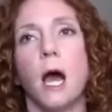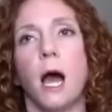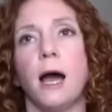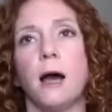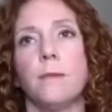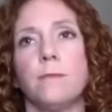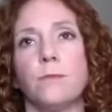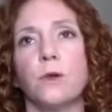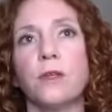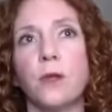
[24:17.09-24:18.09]

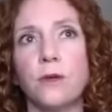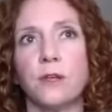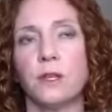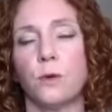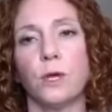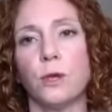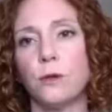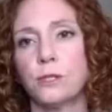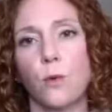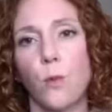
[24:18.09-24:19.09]
Really, the only thing that we'll
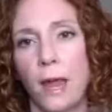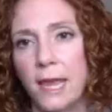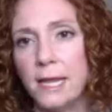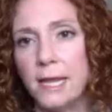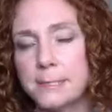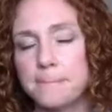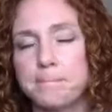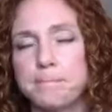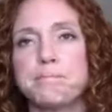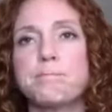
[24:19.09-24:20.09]
use are weights.
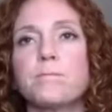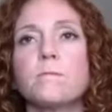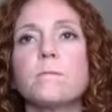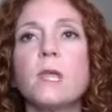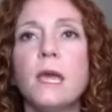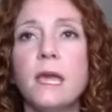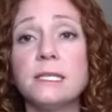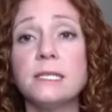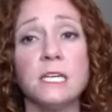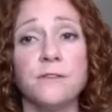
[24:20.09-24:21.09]

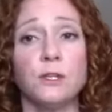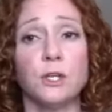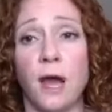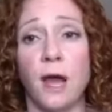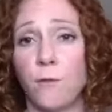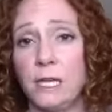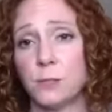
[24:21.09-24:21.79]
And if you don't have weights,